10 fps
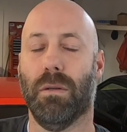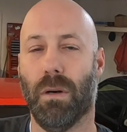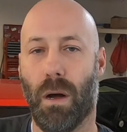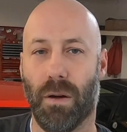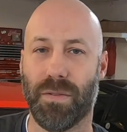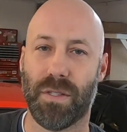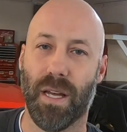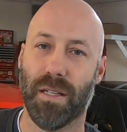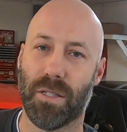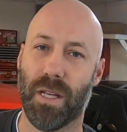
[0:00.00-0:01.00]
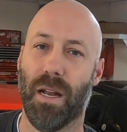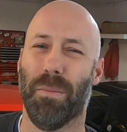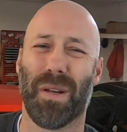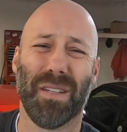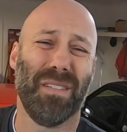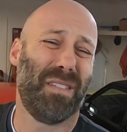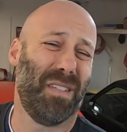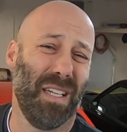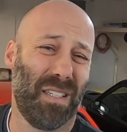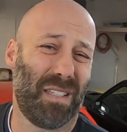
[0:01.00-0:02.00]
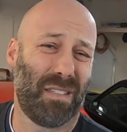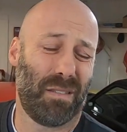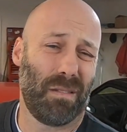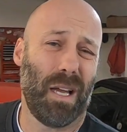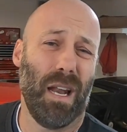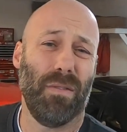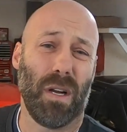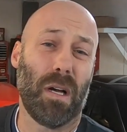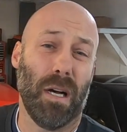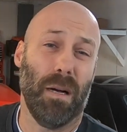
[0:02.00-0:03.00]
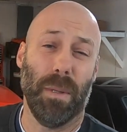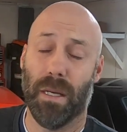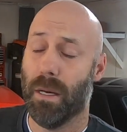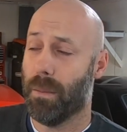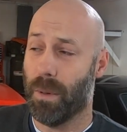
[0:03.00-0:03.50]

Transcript: offset setup because that's kind of uncommon.